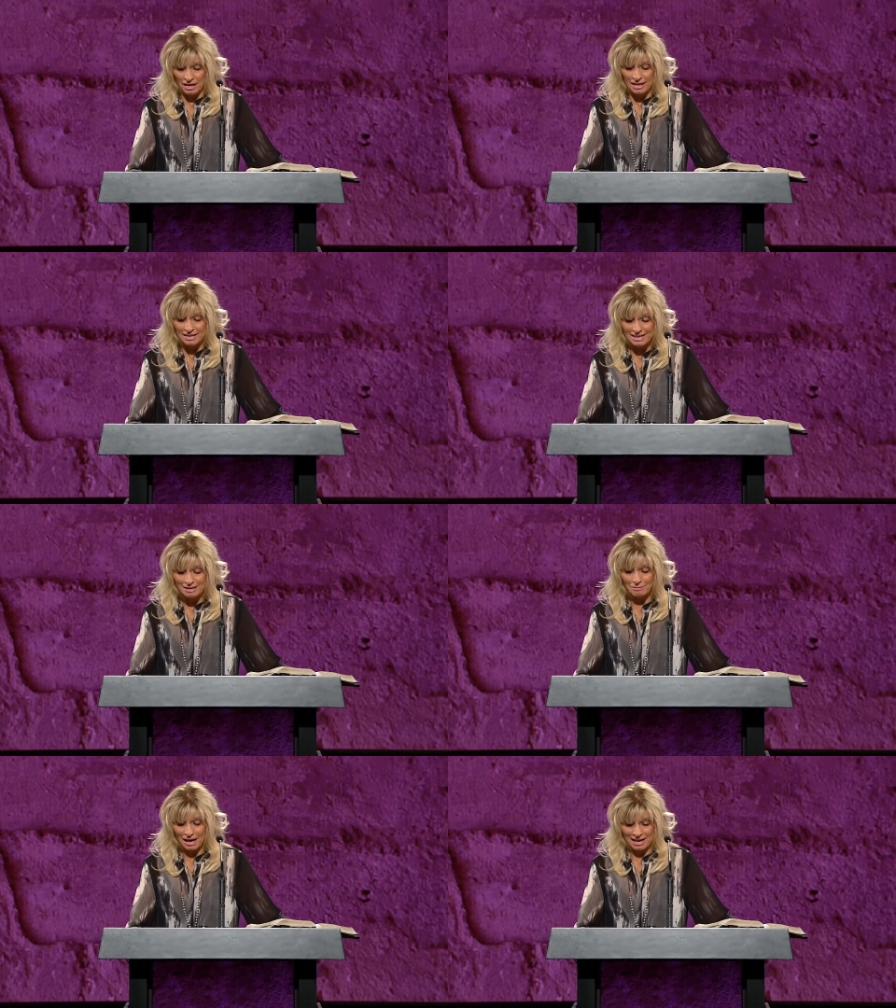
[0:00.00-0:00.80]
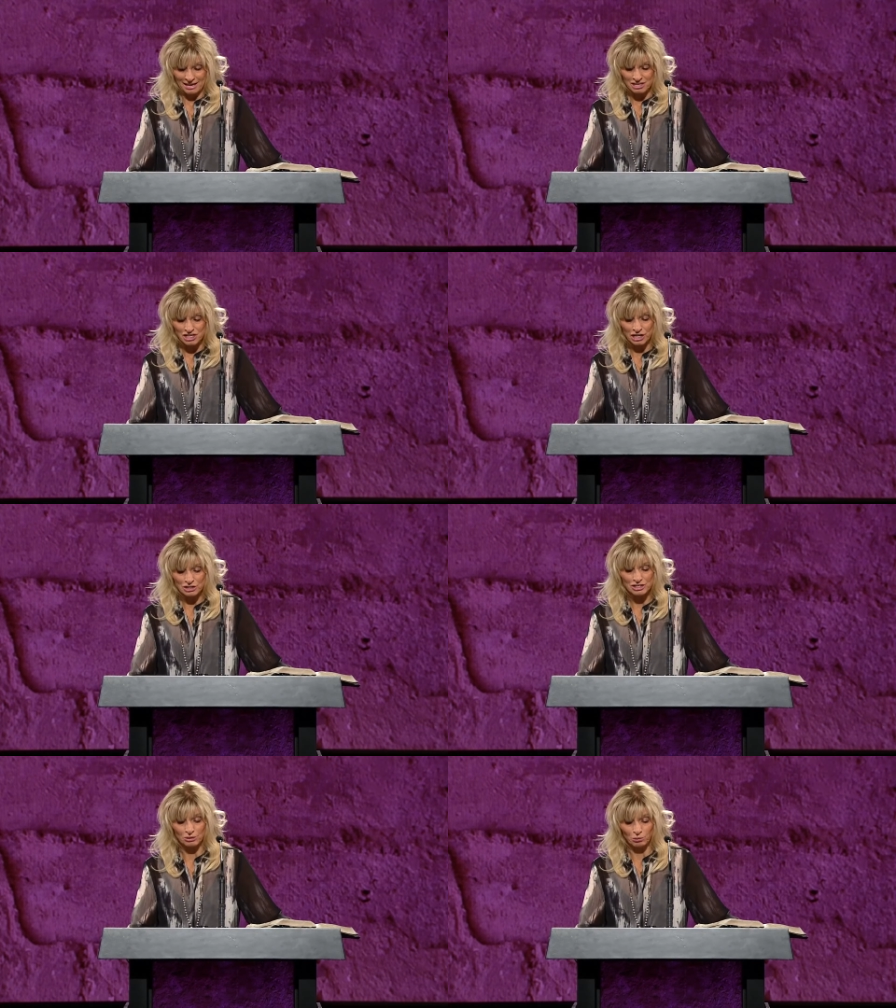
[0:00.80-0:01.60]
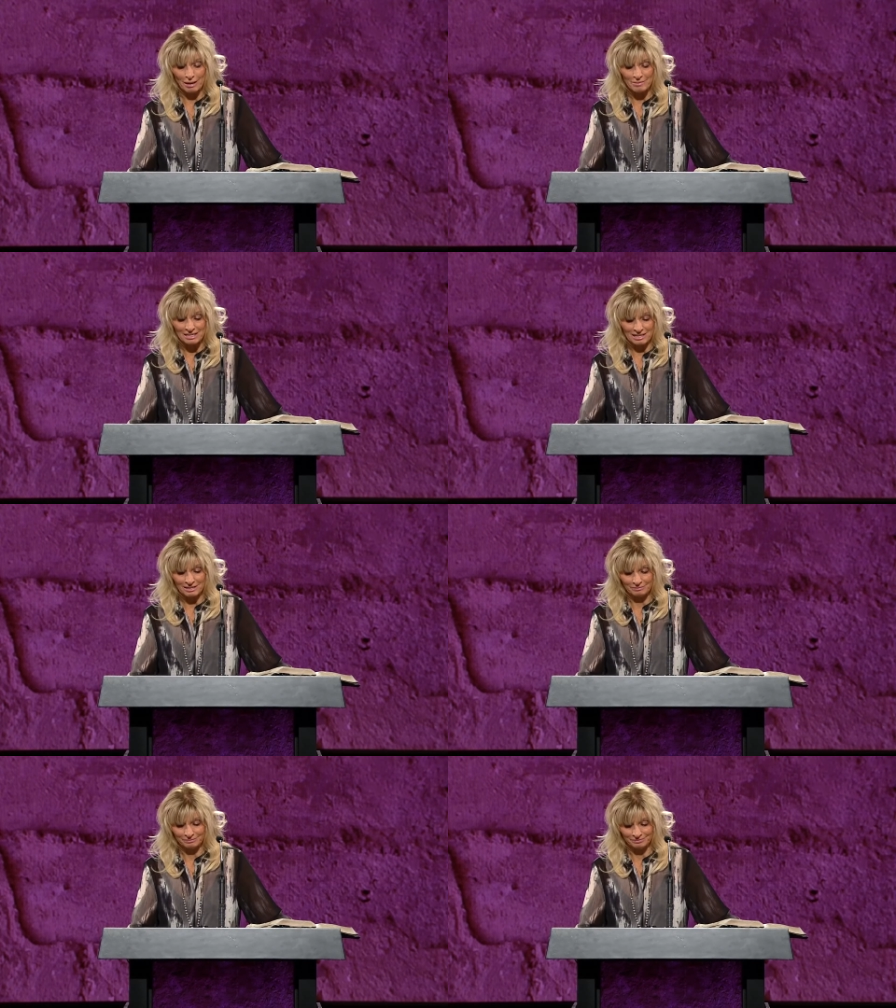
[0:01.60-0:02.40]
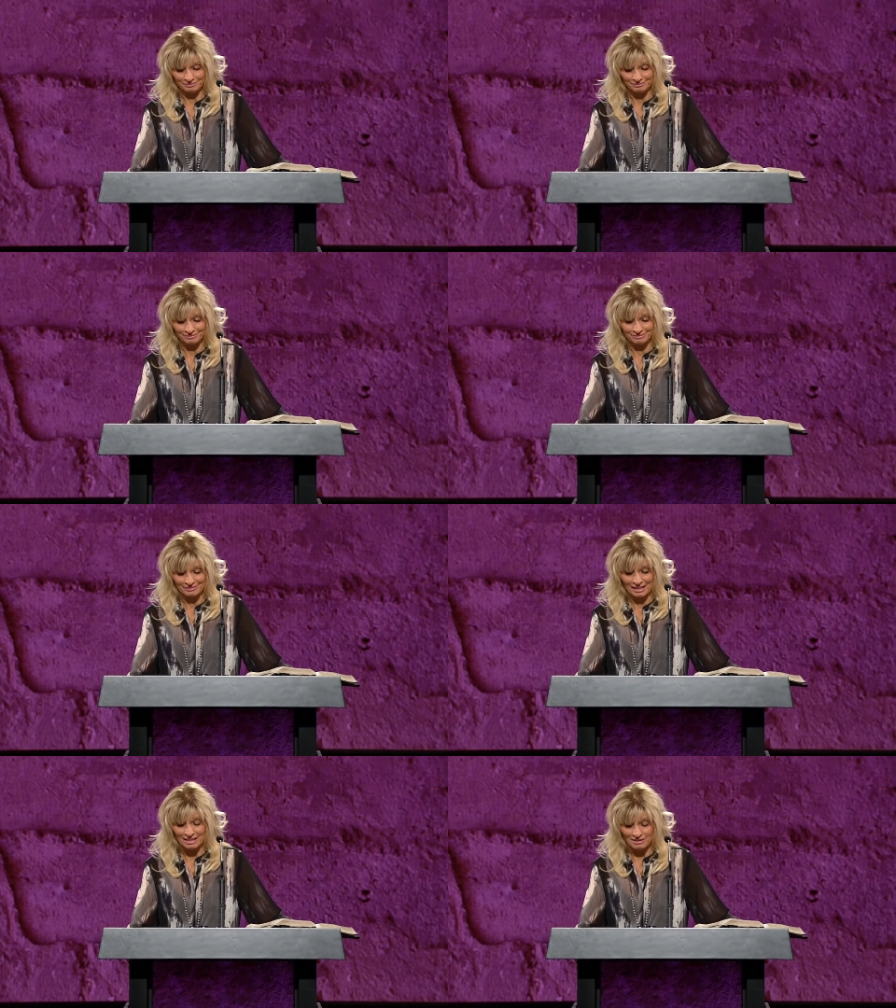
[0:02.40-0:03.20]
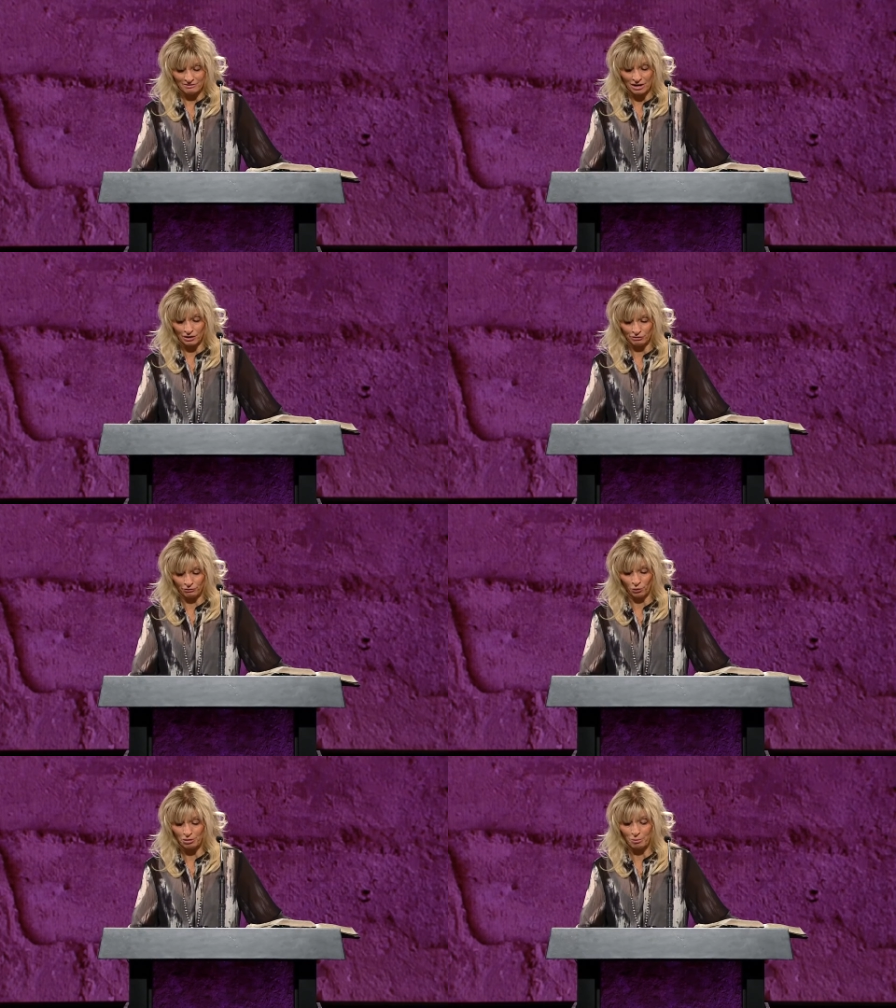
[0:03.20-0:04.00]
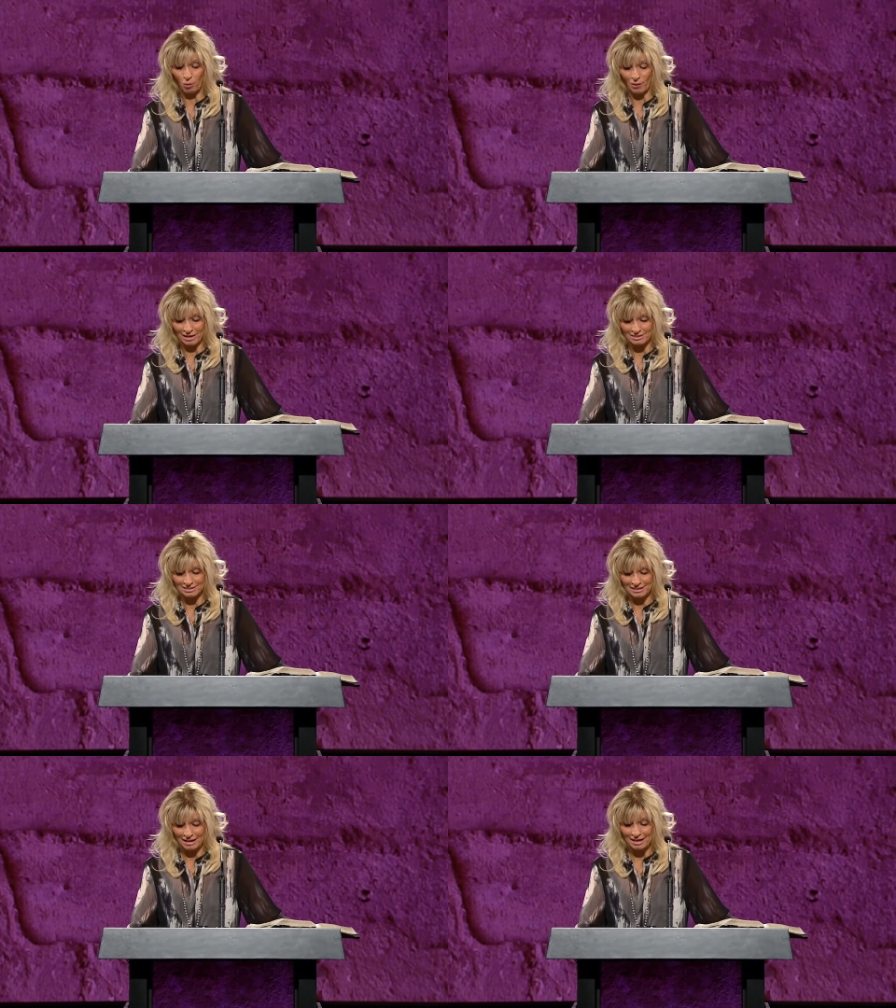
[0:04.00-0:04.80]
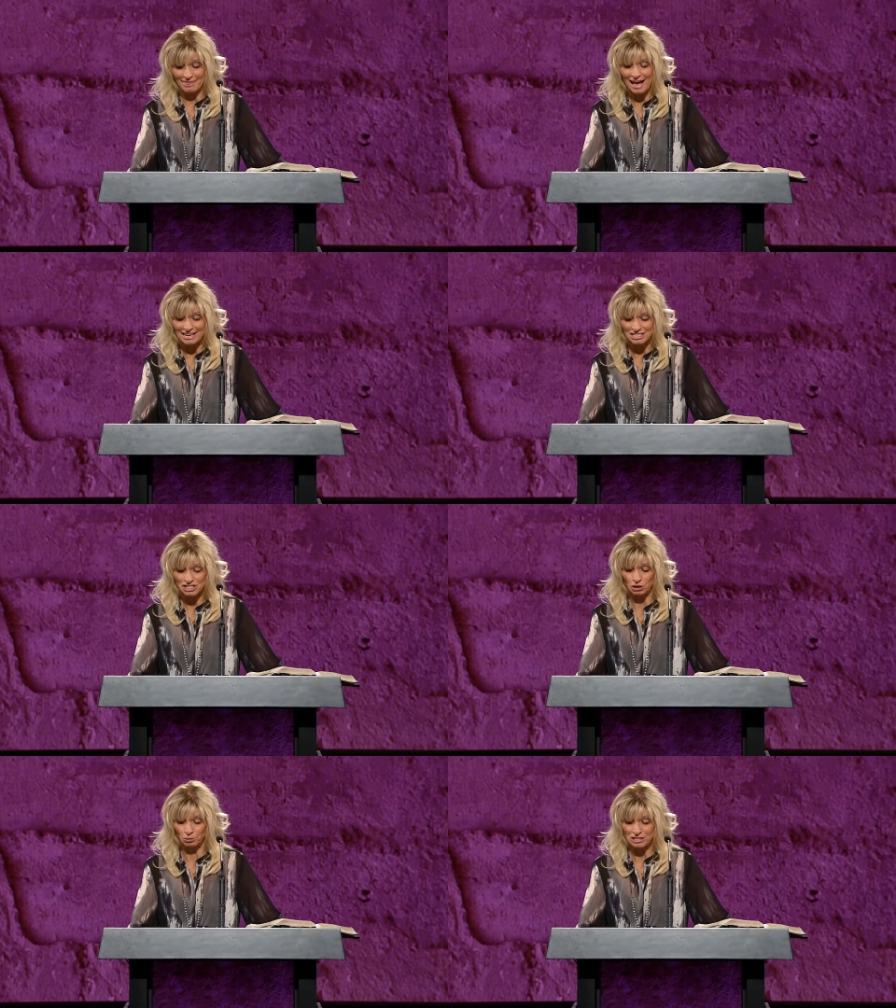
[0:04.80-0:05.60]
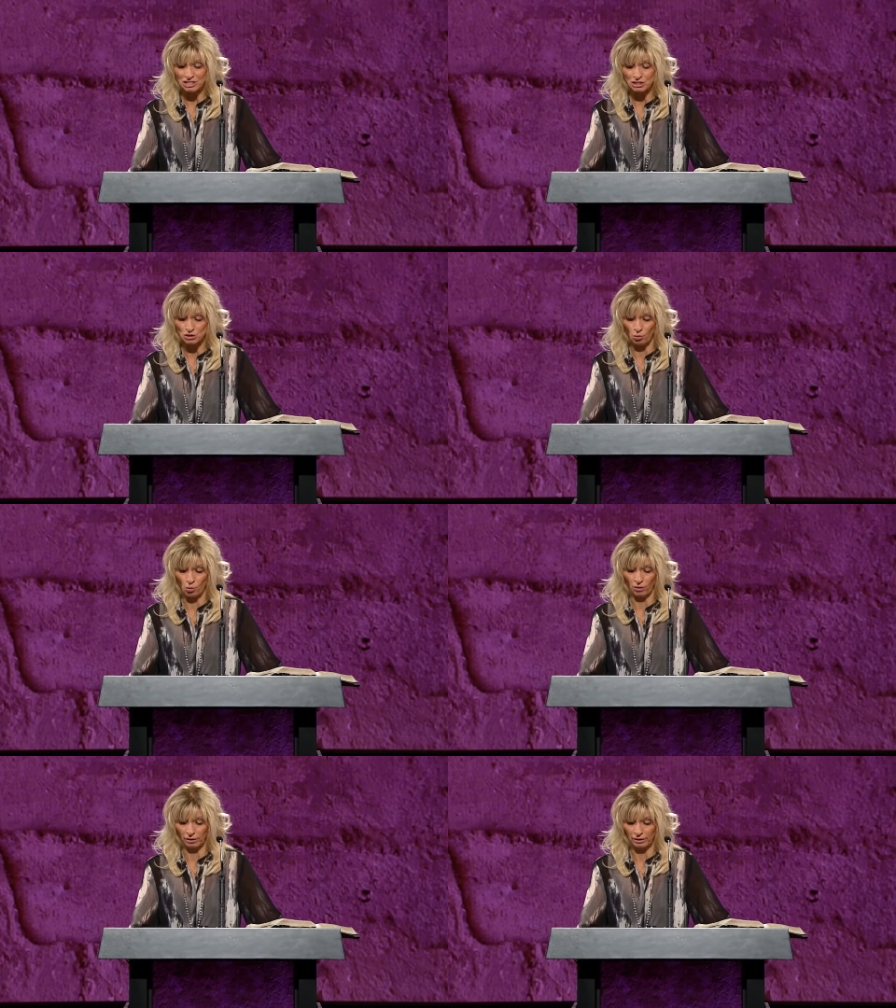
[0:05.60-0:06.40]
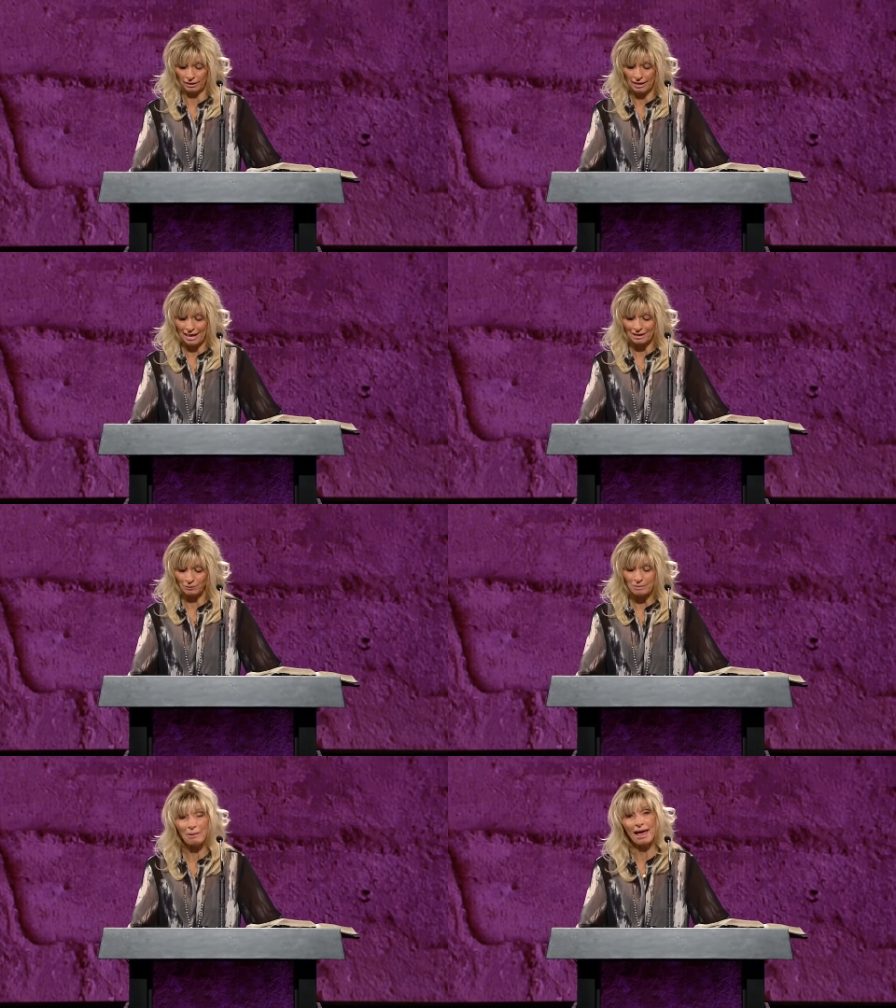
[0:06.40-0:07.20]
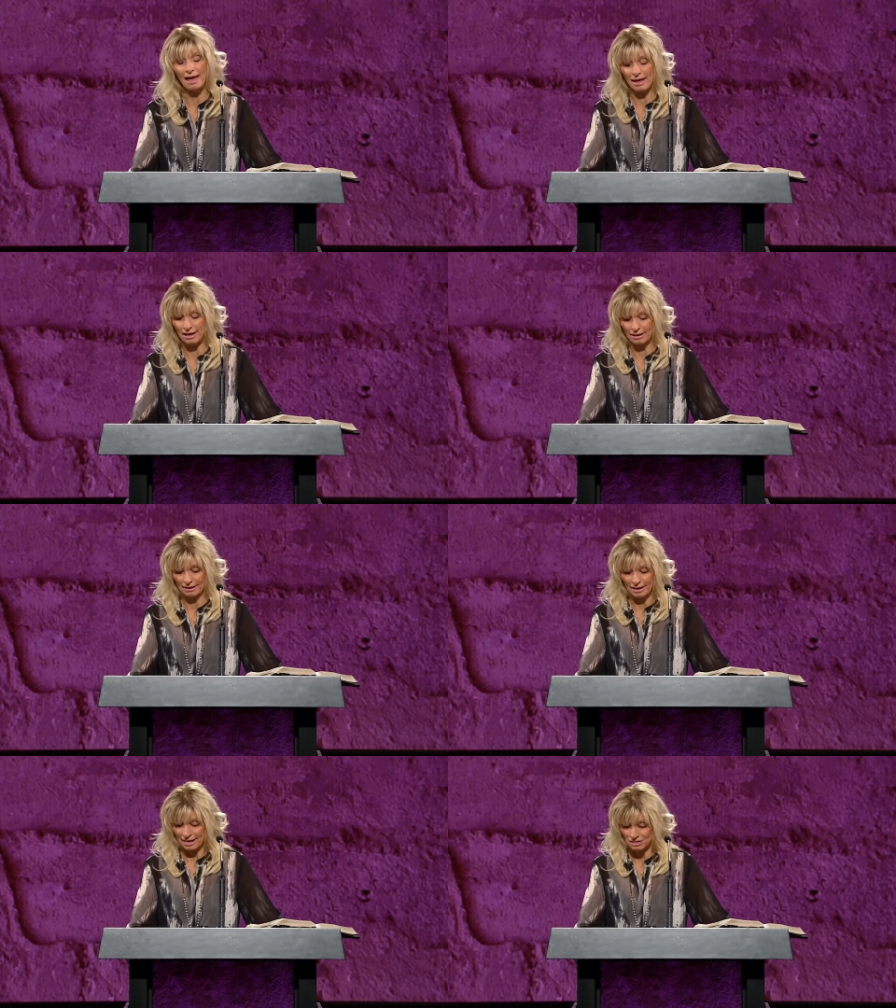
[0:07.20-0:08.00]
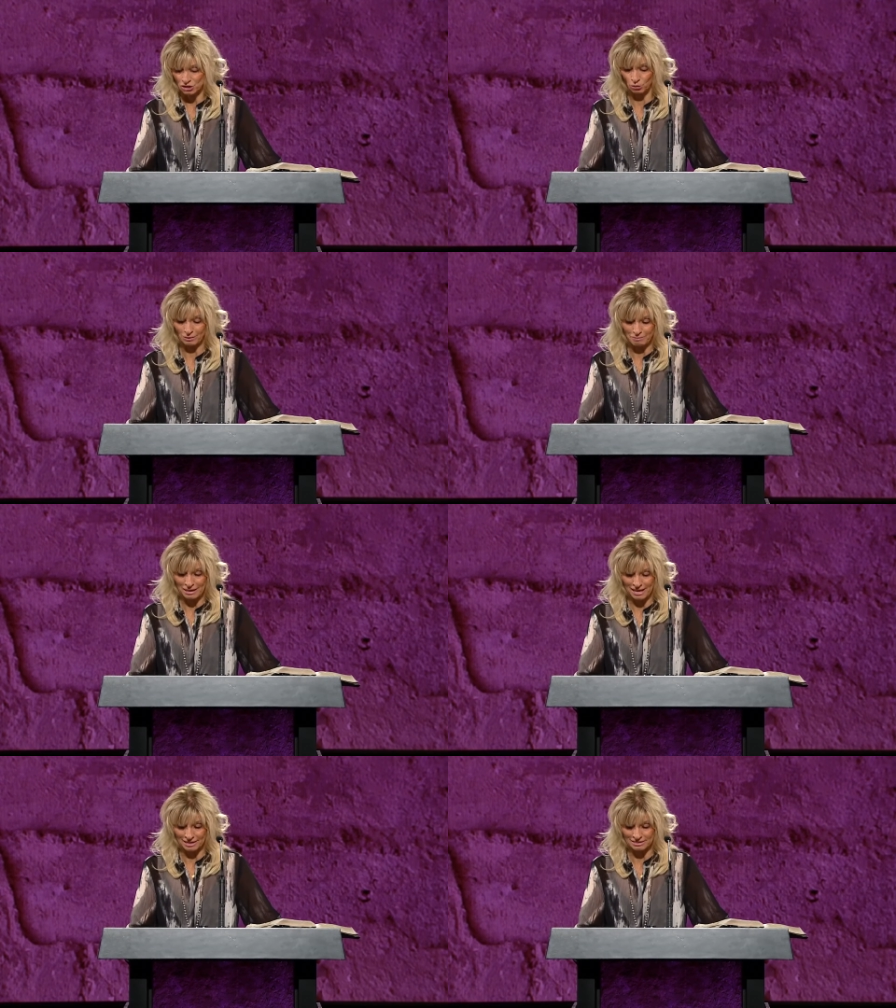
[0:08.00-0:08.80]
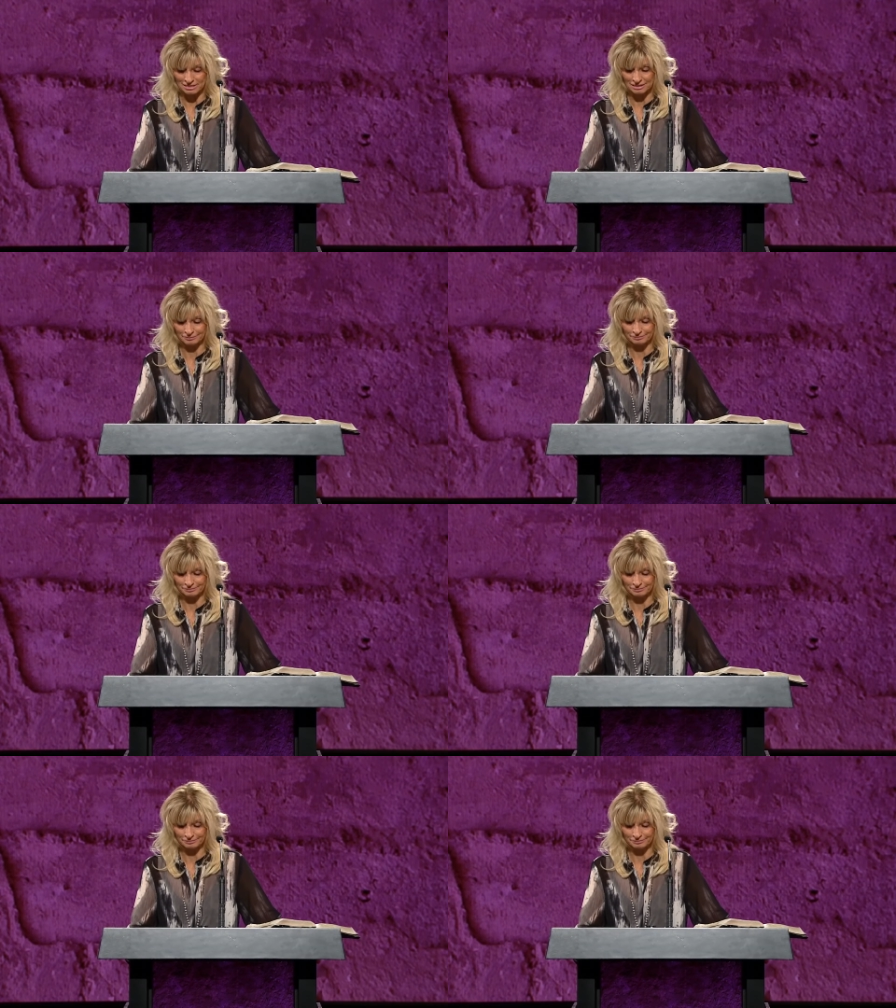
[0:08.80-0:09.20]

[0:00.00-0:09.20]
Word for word: Nehemiah shares the remedy in our fourth point, and that is to restore and repay and to repent.